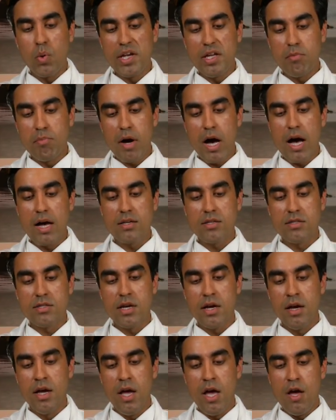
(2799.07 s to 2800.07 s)
wheat
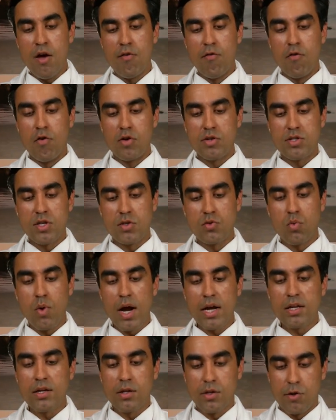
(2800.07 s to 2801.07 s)
pasta versus
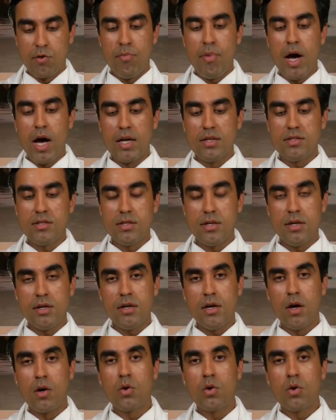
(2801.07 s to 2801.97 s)
regular pasta?